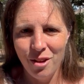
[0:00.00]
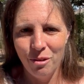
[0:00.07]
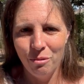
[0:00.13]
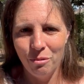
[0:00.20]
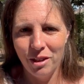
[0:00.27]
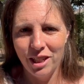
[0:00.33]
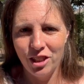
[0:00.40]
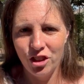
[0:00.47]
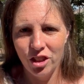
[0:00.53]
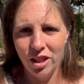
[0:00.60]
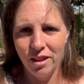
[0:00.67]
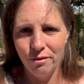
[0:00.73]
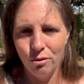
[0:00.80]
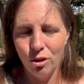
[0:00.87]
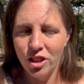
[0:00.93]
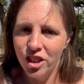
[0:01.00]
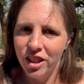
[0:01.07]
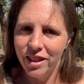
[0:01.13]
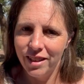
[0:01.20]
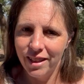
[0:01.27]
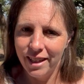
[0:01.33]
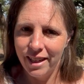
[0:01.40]
which
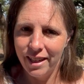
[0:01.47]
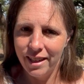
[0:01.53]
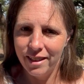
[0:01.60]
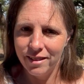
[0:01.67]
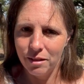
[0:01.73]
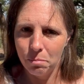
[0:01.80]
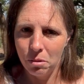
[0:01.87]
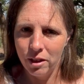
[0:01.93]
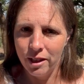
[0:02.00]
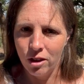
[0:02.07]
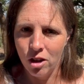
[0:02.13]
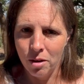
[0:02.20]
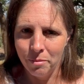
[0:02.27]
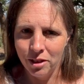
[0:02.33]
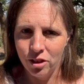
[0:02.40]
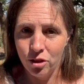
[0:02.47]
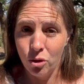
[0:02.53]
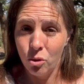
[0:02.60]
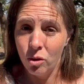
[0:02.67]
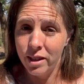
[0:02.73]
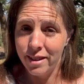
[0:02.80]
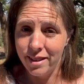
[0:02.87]
unfortunately is a pretty common
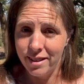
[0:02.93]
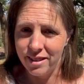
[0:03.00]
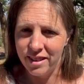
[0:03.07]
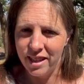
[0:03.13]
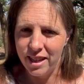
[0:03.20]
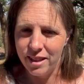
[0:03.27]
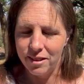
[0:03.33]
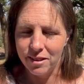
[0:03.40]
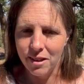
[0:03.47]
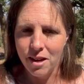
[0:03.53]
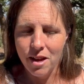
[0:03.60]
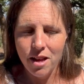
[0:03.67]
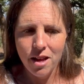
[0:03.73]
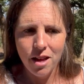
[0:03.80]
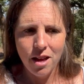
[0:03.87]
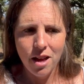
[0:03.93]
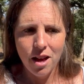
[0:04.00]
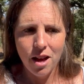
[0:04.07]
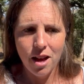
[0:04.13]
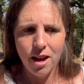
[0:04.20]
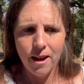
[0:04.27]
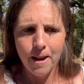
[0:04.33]
story these days.
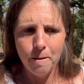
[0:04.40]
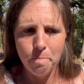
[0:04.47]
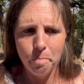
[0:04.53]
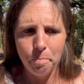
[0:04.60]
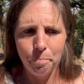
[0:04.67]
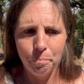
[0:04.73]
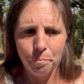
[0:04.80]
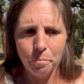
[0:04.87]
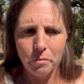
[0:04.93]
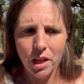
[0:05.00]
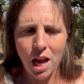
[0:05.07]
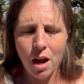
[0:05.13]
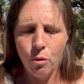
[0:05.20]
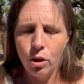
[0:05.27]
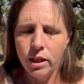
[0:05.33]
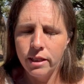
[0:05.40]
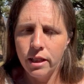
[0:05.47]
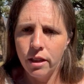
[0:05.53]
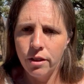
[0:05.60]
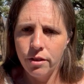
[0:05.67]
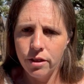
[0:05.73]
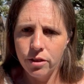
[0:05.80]
Um, I want to
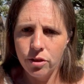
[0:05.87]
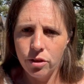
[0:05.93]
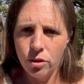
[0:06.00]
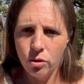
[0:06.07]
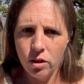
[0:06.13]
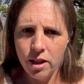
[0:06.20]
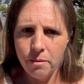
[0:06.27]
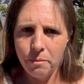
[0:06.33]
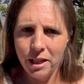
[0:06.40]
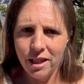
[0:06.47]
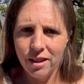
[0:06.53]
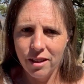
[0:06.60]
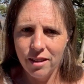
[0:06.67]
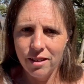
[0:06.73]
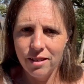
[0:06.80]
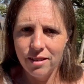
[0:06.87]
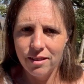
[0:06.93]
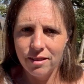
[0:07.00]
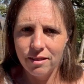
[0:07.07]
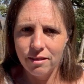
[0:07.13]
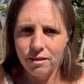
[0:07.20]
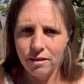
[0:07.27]
tell you this story
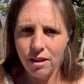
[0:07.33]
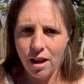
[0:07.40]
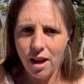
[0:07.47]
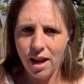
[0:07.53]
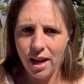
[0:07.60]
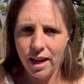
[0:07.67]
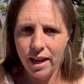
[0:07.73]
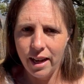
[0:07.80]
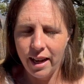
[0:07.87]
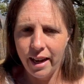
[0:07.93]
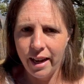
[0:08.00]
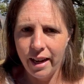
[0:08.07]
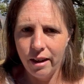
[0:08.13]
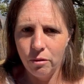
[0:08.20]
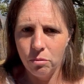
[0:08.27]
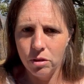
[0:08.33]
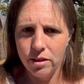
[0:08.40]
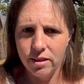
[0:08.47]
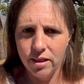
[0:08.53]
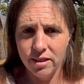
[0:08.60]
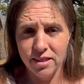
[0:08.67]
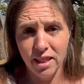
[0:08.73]
because I was
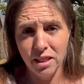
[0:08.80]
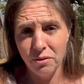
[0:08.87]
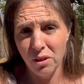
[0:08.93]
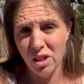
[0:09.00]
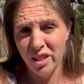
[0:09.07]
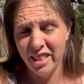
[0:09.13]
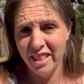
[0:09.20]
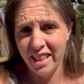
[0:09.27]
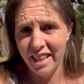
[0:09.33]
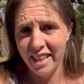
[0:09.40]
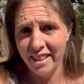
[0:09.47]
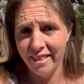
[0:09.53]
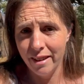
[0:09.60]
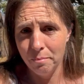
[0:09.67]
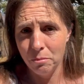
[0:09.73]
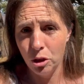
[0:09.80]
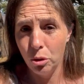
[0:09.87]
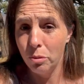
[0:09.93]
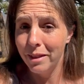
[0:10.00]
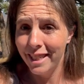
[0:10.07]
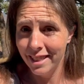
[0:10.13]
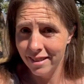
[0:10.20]
successful in getting them to
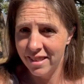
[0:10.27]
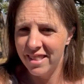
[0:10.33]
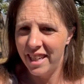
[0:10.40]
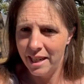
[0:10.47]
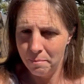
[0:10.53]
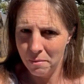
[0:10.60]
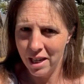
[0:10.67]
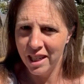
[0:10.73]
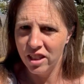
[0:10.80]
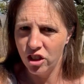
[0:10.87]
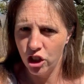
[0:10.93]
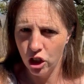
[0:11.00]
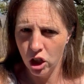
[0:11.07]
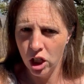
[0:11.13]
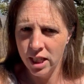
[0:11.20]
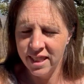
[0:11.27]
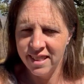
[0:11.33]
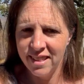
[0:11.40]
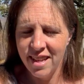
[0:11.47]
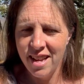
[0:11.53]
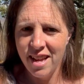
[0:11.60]
reinstate my insurance